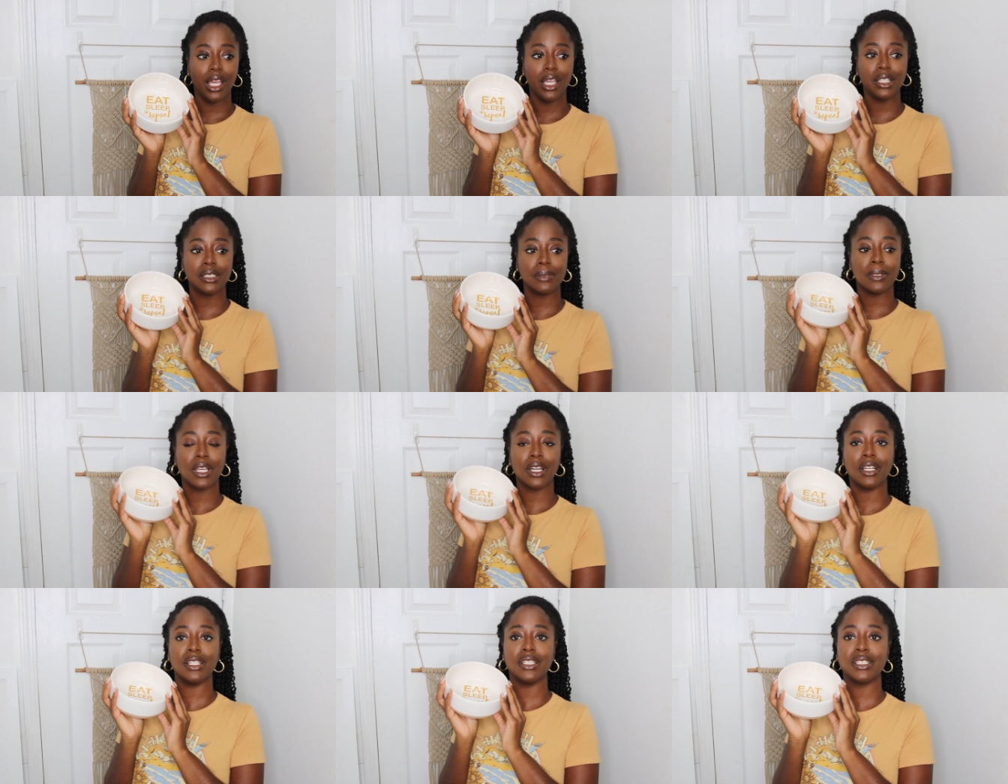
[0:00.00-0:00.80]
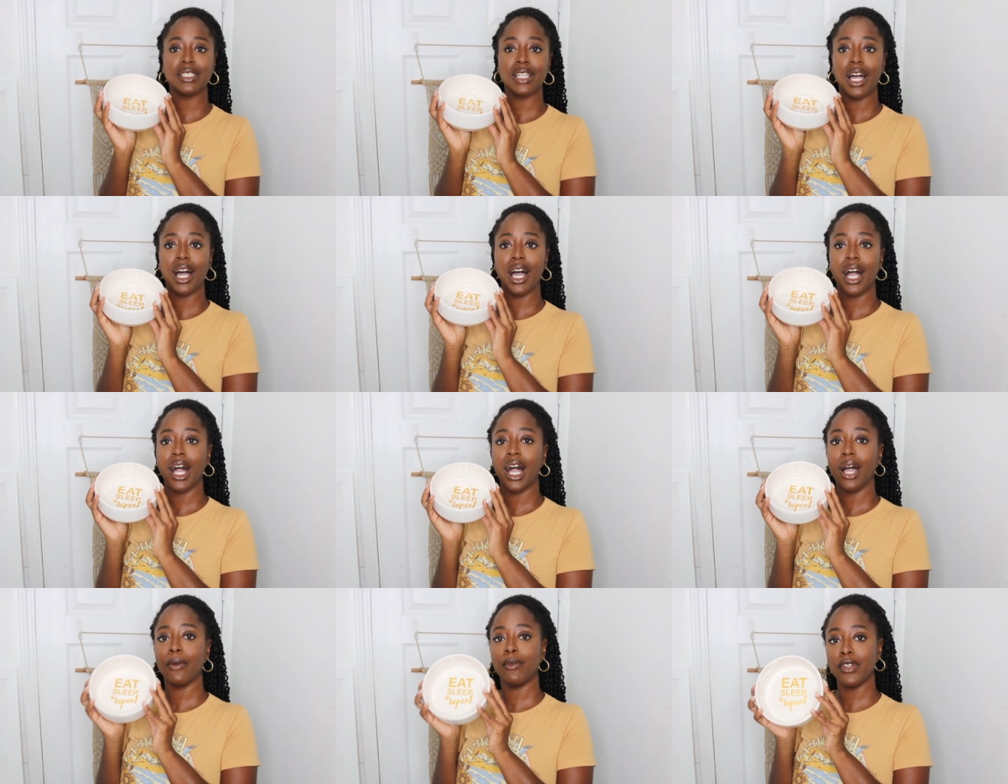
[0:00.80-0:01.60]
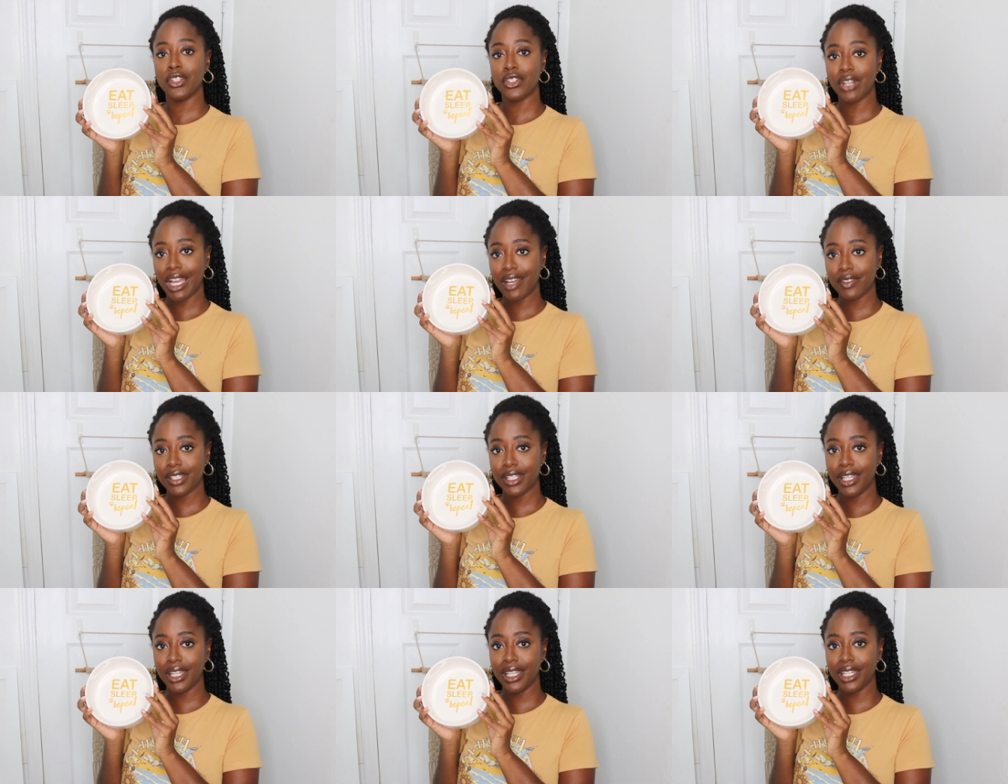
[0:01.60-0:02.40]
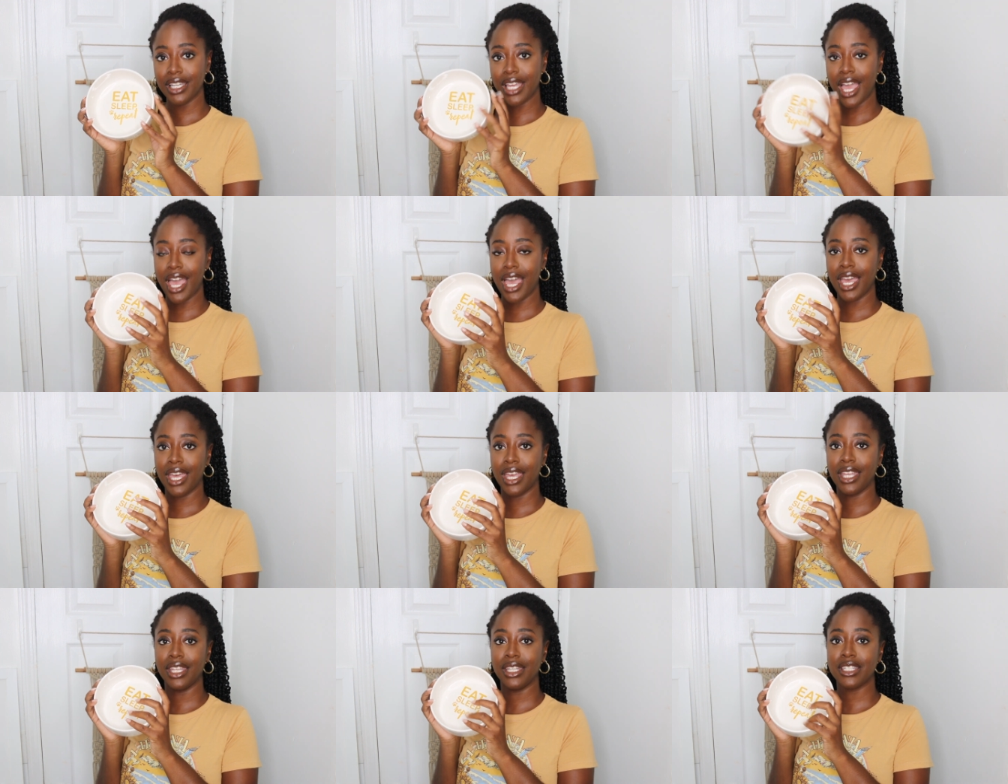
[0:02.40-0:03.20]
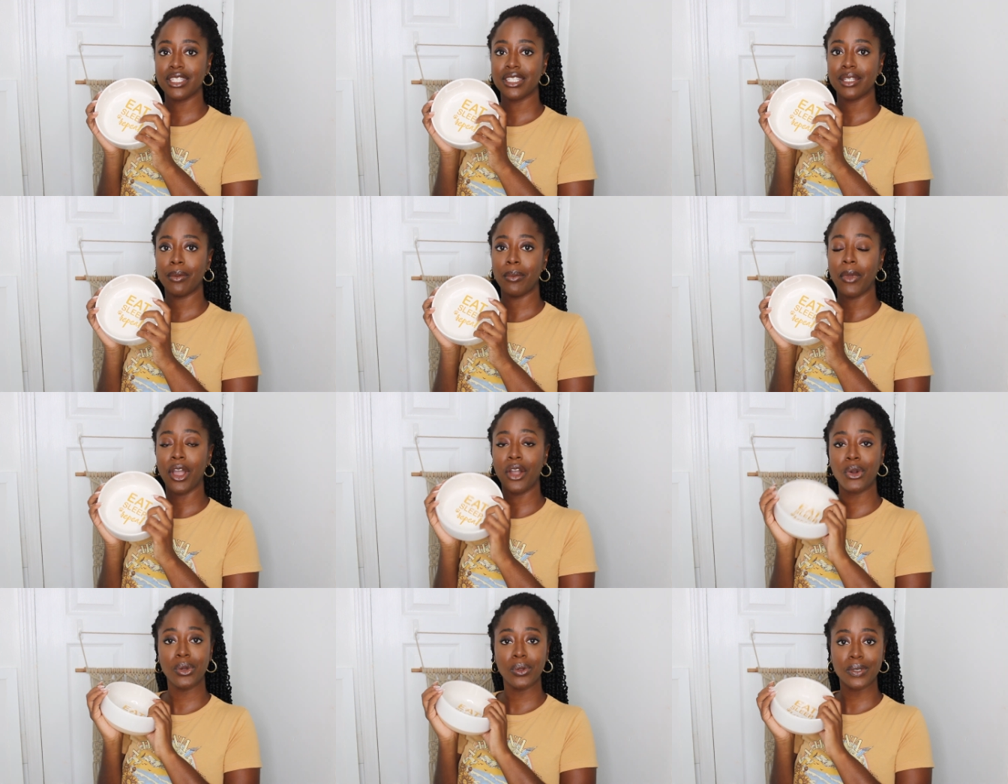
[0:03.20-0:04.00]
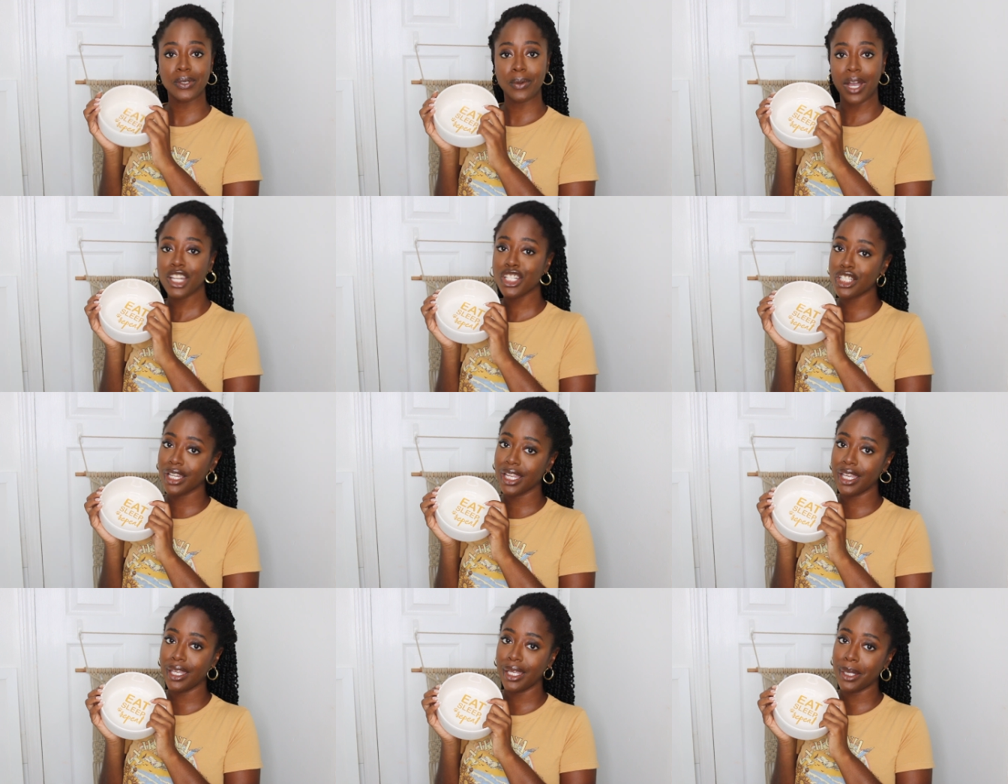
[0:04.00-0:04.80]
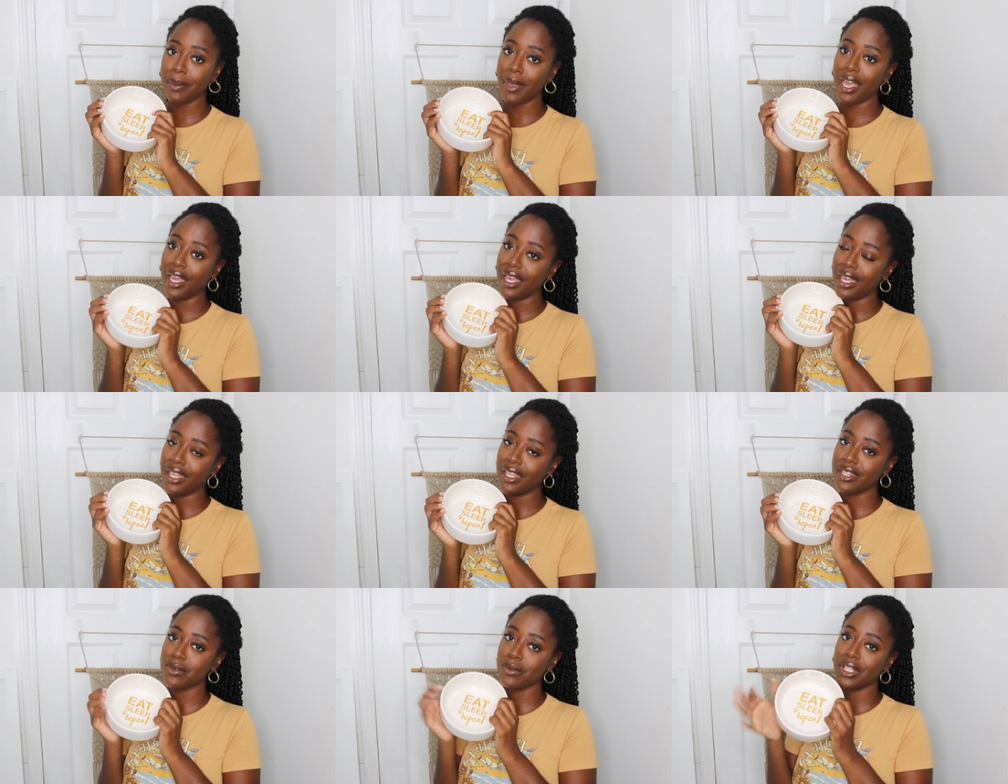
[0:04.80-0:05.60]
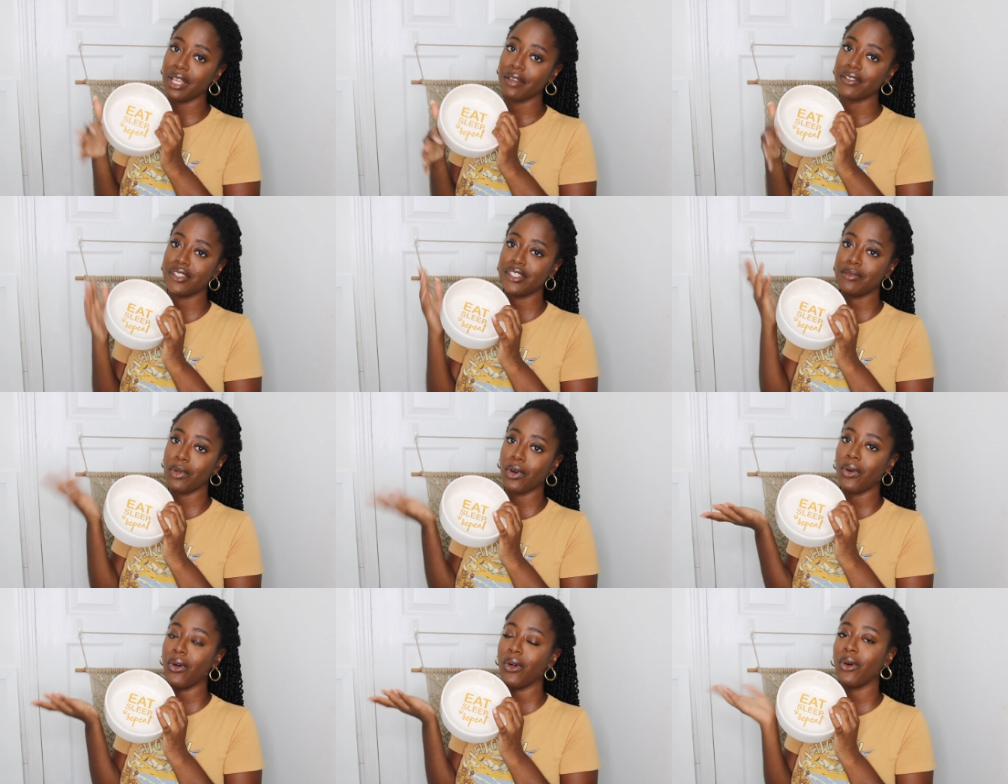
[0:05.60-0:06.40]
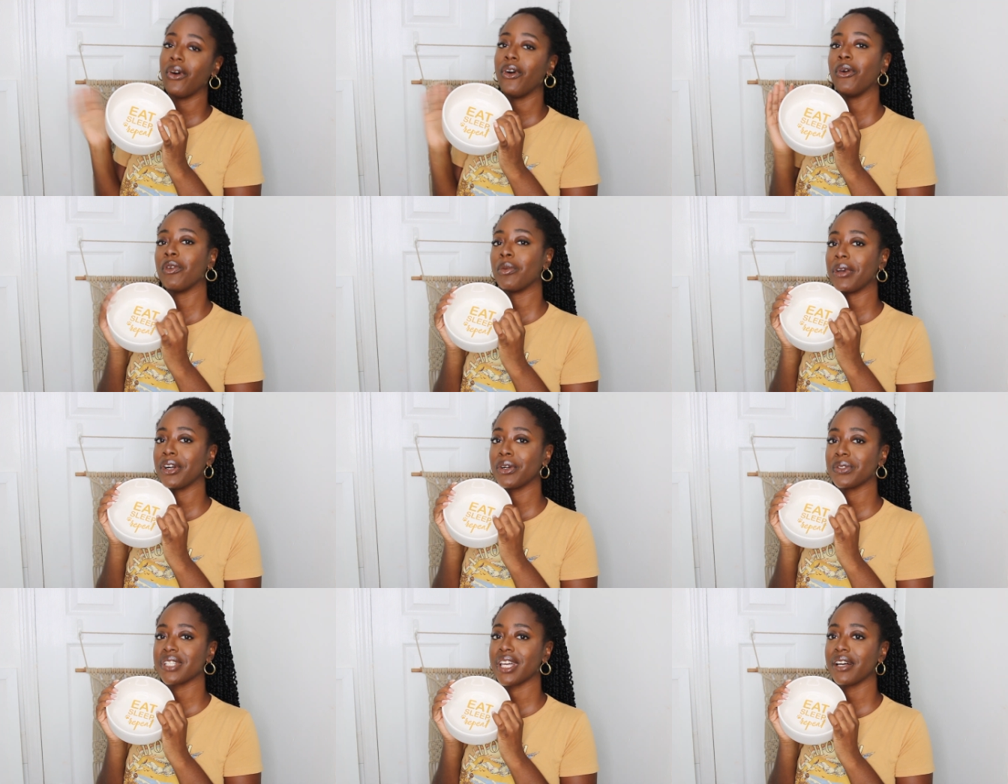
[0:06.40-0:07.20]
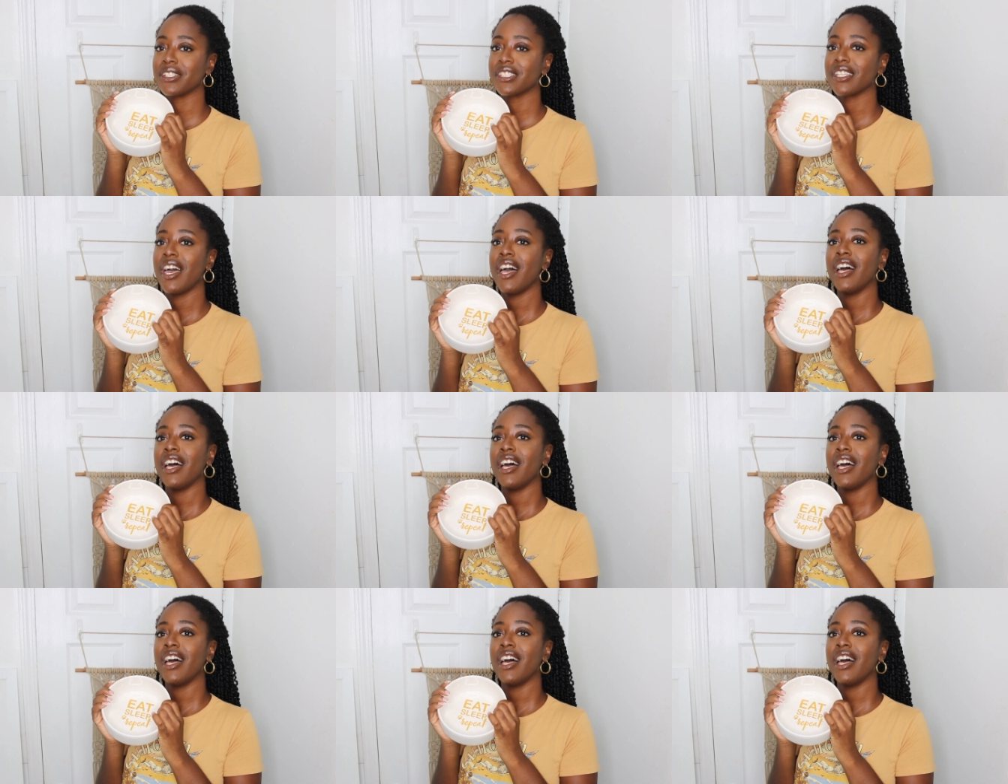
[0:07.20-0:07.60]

is because I've been traveling and my uncle was watching him and we left his bowl over my uncle's house.